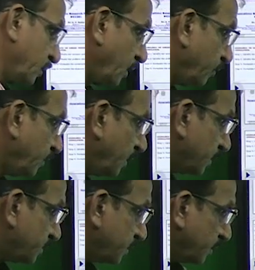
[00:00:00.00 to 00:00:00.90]
Now he
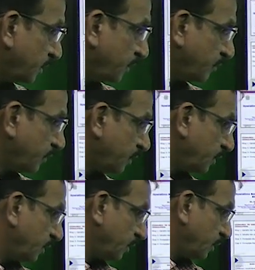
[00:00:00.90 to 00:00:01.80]
has given
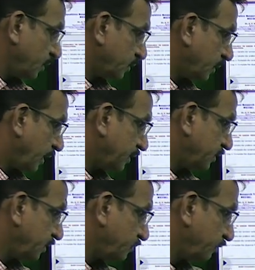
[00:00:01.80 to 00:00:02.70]

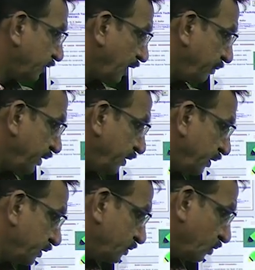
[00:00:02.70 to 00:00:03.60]
that this vitamin
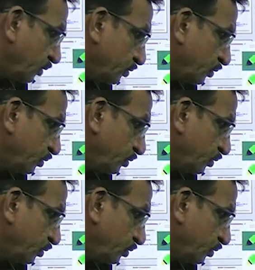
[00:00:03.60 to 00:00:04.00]
is also